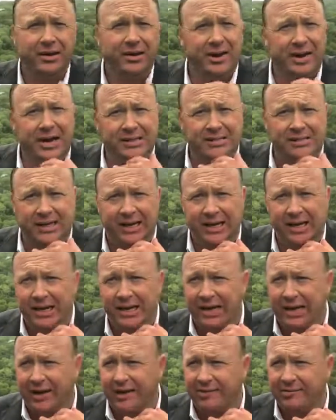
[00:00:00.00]
as
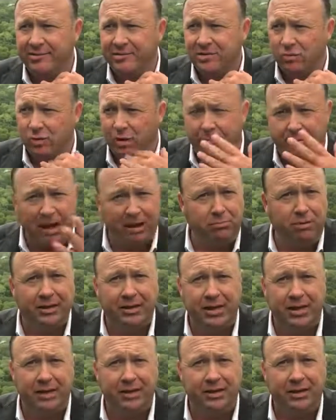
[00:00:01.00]
a
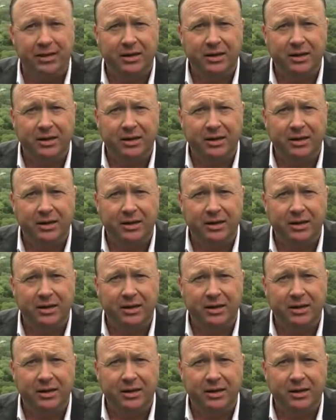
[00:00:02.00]
Republican